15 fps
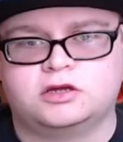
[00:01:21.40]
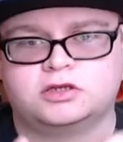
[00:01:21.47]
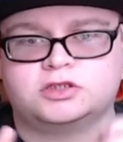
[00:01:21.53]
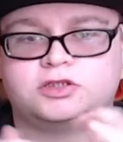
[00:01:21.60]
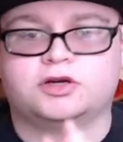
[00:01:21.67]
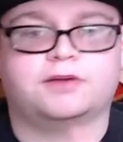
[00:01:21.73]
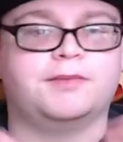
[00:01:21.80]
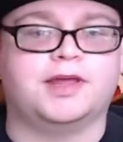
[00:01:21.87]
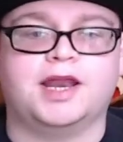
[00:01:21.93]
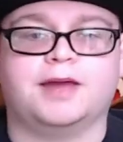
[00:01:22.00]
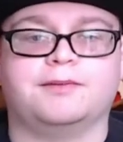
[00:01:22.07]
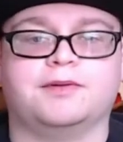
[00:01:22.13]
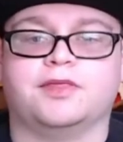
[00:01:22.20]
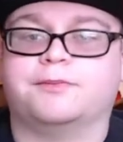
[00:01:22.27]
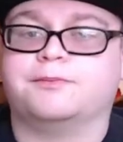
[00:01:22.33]
Sure, it may
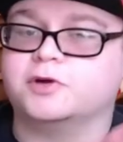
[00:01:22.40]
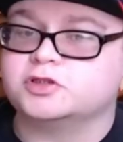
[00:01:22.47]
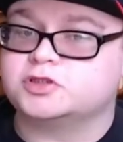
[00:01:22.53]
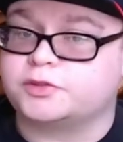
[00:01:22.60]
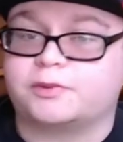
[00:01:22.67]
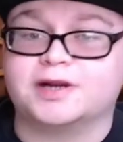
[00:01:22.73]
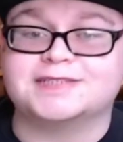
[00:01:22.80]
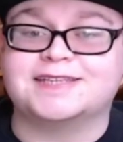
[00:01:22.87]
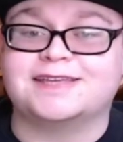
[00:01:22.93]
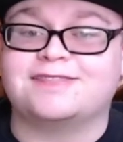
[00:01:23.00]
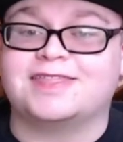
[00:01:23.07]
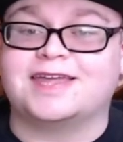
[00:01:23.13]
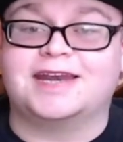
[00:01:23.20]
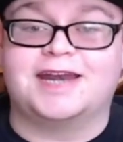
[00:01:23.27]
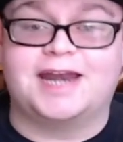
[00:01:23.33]
not be the most surprising
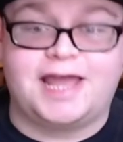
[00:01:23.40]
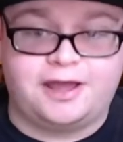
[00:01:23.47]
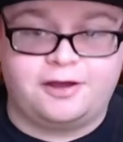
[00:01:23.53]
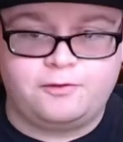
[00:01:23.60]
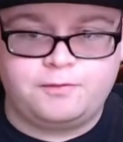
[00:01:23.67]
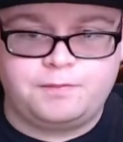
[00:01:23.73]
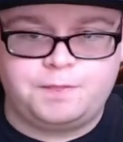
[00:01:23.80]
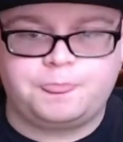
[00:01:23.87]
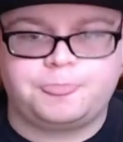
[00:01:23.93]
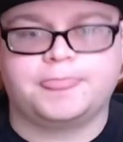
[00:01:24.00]
thing now,